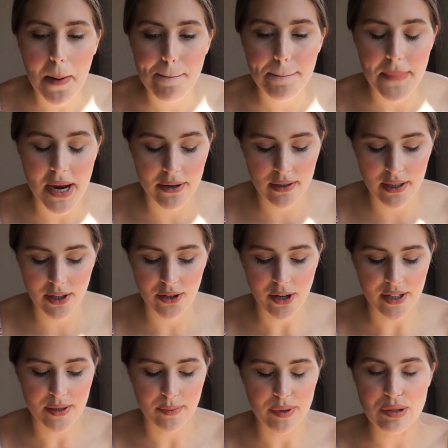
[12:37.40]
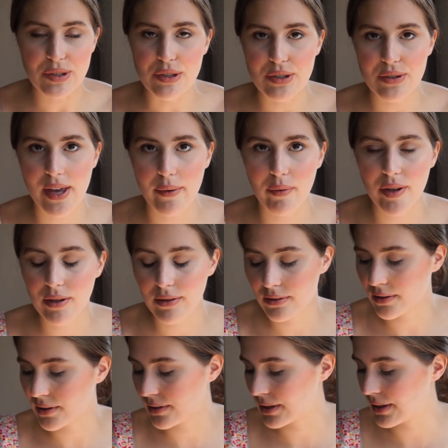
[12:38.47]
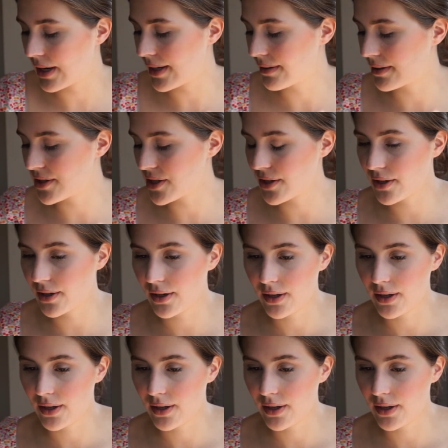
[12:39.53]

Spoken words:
Apparently you're not supposed to do that with Kylie Jenner